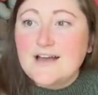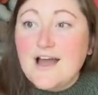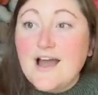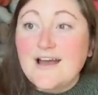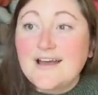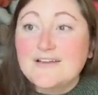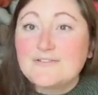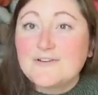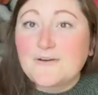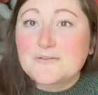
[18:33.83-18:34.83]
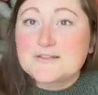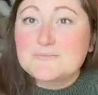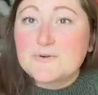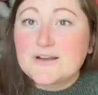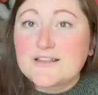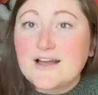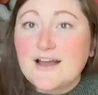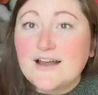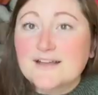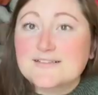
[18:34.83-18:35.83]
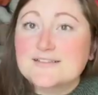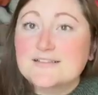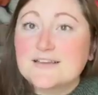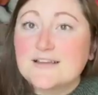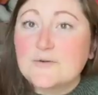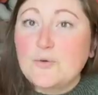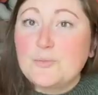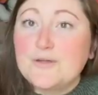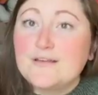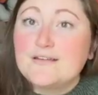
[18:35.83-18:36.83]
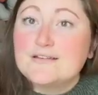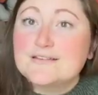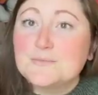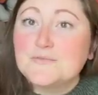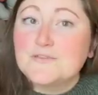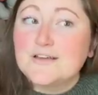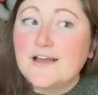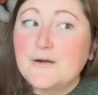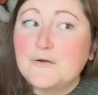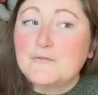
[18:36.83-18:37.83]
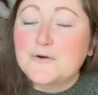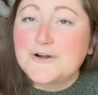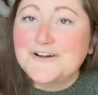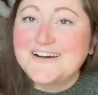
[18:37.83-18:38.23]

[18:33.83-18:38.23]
I found out this morning that I accidentally had opened some of it out of order